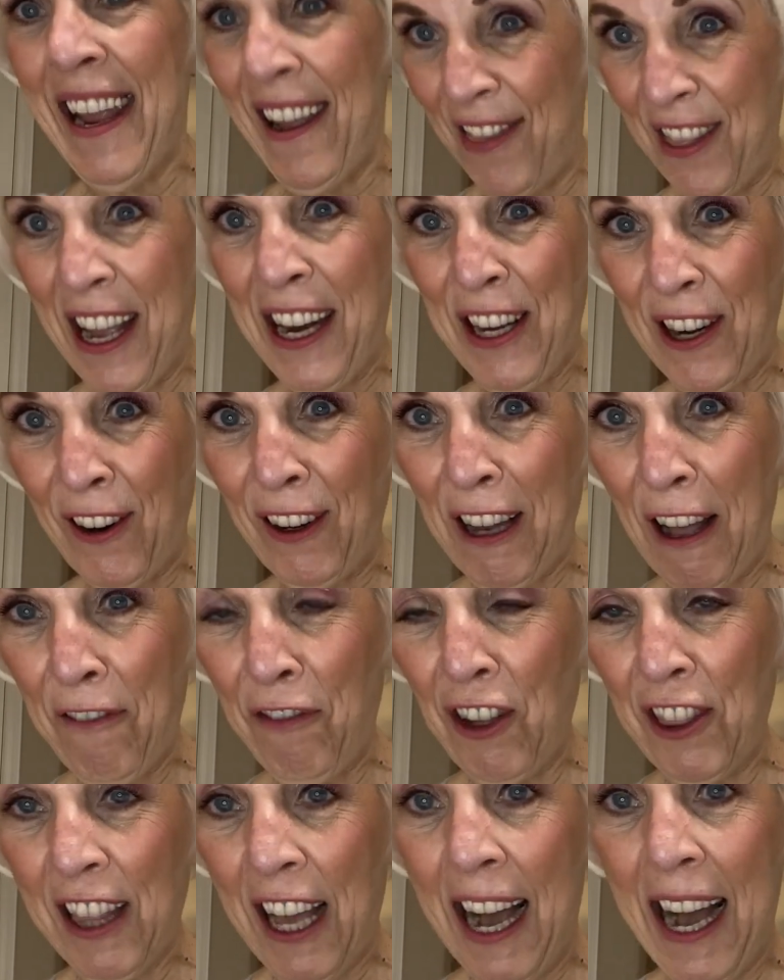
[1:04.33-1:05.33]
and then you're left
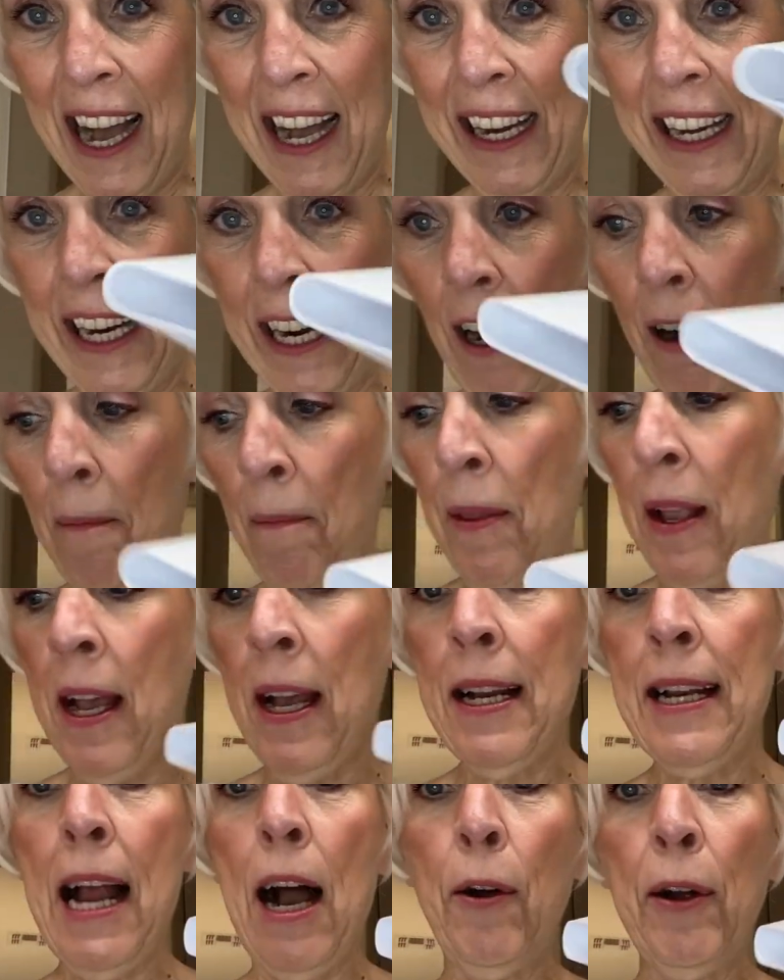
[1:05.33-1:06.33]
with the hot air.
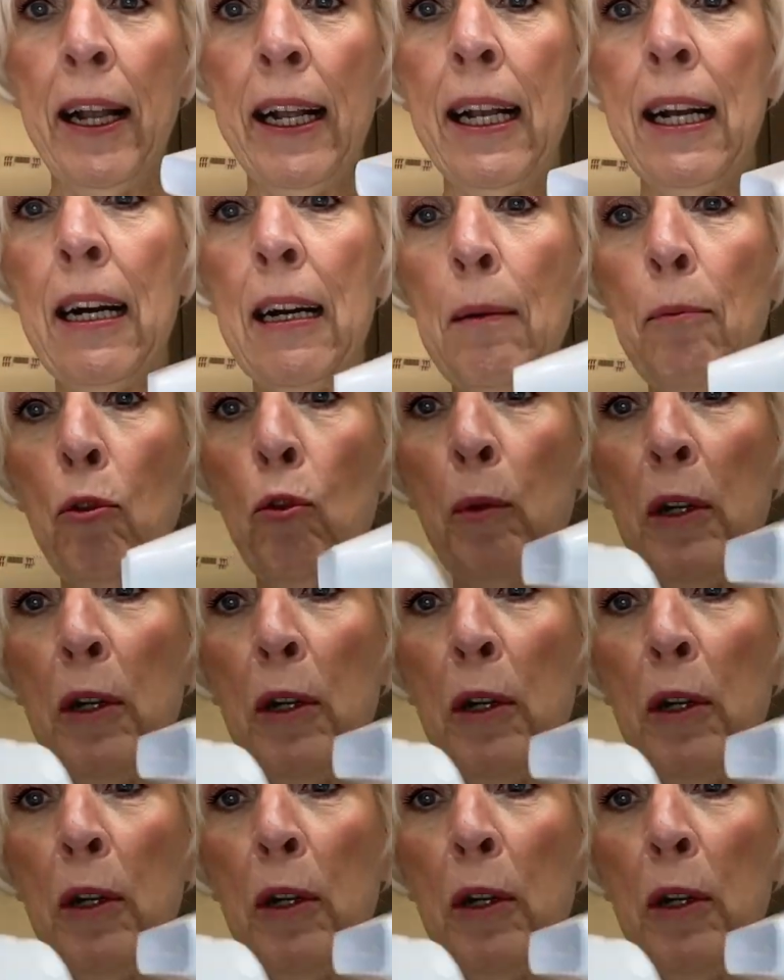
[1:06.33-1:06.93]
Now it comes